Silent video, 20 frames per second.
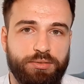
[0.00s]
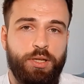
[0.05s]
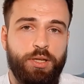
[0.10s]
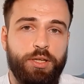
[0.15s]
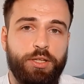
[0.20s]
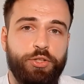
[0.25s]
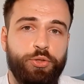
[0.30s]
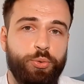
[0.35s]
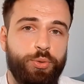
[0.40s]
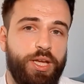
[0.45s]

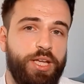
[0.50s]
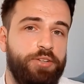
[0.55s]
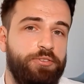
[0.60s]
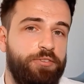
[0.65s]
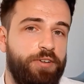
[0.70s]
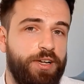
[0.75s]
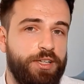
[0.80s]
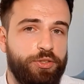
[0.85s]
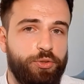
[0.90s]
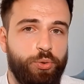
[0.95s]
You can
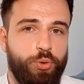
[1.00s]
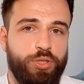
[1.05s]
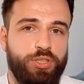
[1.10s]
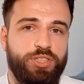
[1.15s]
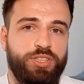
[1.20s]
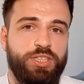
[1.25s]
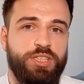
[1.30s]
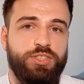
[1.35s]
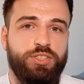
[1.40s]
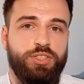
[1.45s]
find
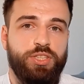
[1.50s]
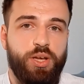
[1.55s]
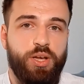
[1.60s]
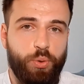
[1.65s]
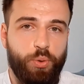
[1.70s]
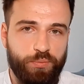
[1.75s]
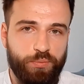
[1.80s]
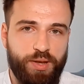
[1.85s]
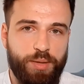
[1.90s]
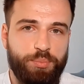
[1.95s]
courses
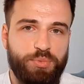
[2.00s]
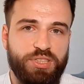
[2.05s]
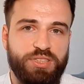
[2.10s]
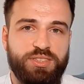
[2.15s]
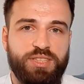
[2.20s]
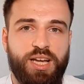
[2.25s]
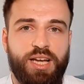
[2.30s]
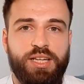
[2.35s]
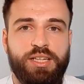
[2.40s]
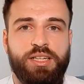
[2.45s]
on web
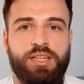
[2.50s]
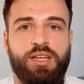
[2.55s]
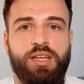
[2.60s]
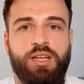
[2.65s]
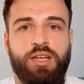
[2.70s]
design,